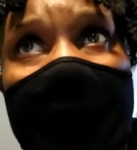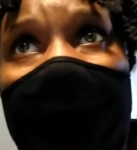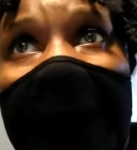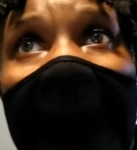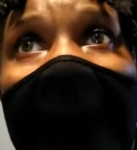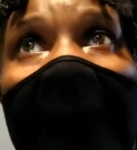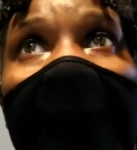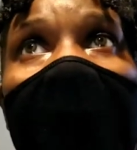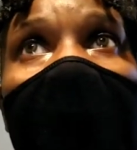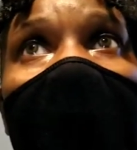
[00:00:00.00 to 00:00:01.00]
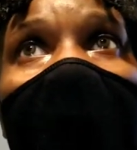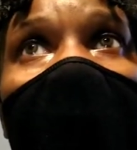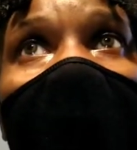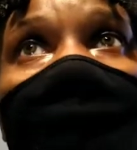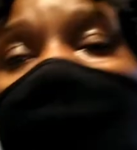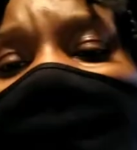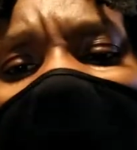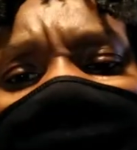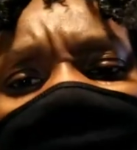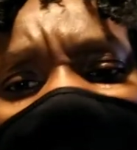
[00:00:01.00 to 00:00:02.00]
then, if I'm not